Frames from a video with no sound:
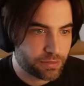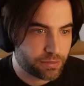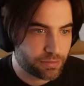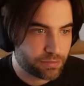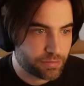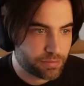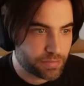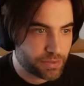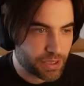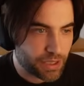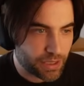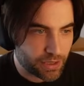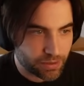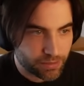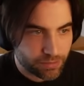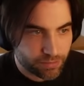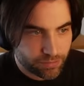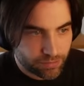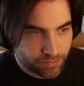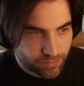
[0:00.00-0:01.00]
yeah,
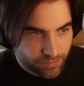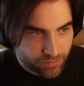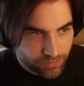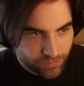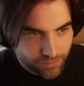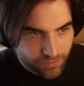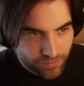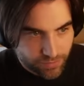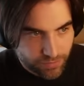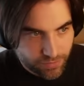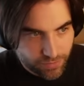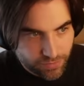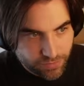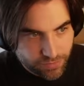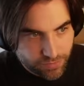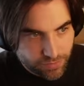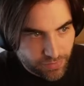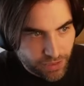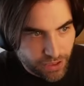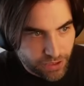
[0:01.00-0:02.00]

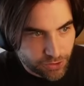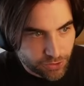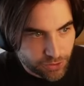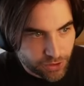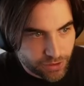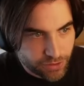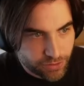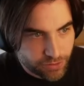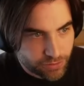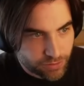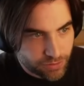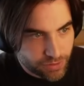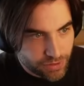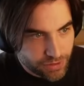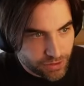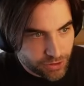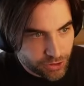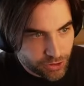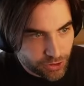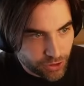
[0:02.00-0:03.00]
I know that
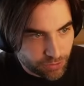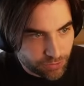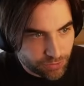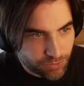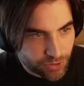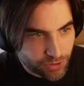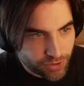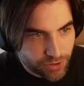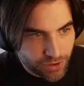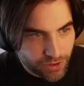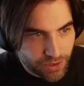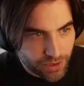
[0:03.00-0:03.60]
some FOSS